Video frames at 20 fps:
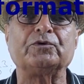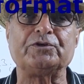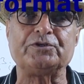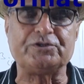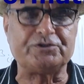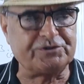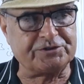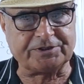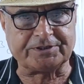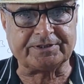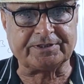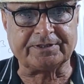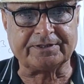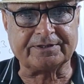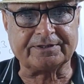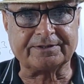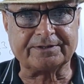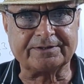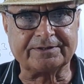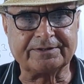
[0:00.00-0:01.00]
each other.
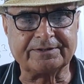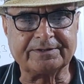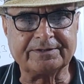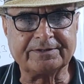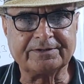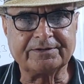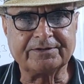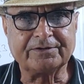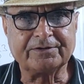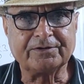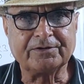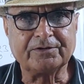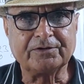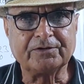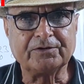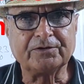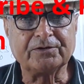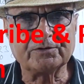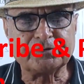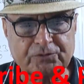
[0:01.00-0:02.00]

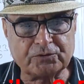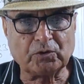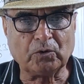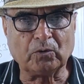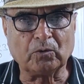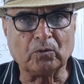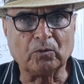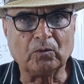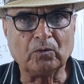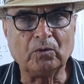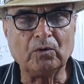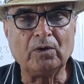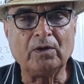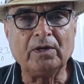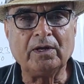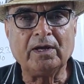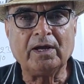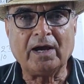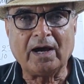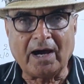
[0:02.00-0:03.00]
So
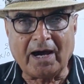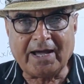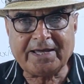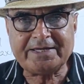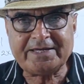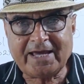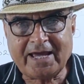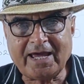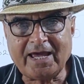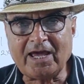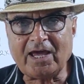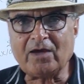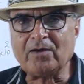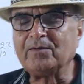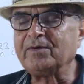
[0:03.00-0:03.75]
I have